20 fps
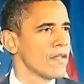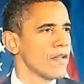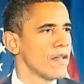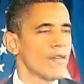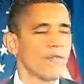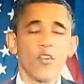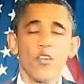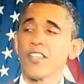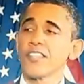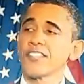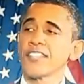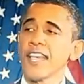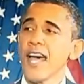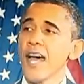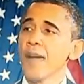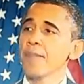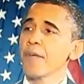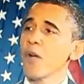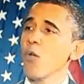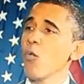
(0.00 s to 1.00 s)
For the
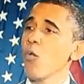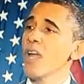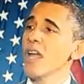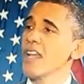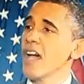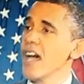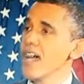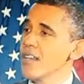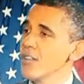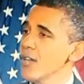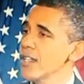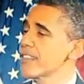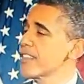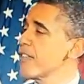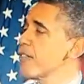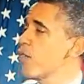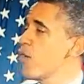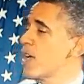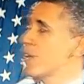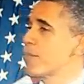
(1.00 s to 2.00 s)
top 100th
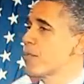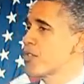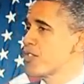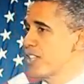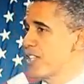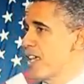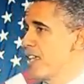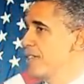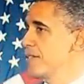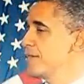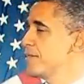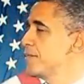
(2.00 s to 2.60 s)
of 1%,